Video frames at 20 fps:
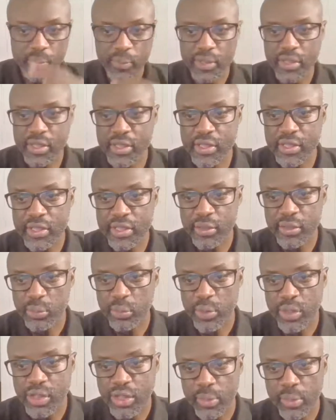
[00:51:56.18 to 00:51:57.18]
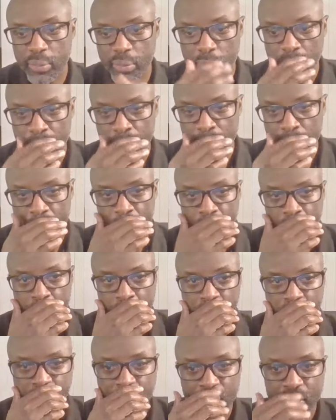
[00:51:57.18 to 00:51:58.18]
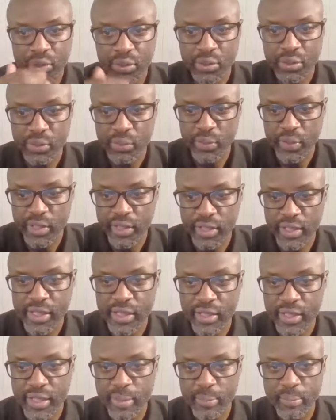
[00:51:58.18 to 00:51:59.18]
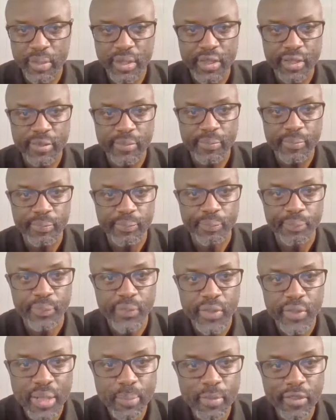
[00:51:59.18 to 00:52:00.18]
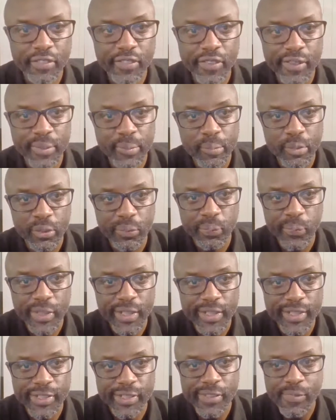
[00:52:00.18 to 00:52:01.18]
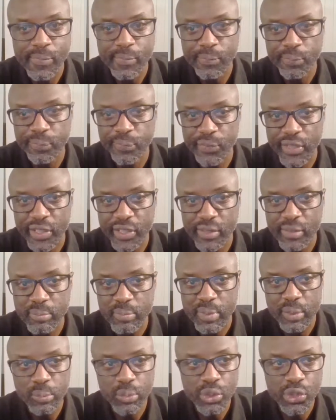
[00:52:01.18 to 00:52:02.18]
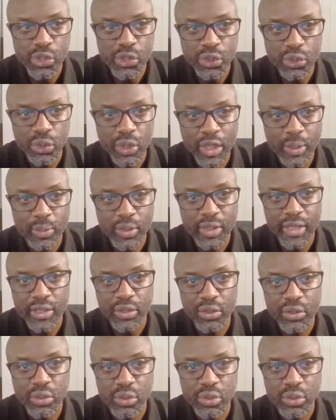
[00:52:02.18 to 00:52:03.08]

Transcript: easily reachable person. Really, I'm available. But more so, I would like you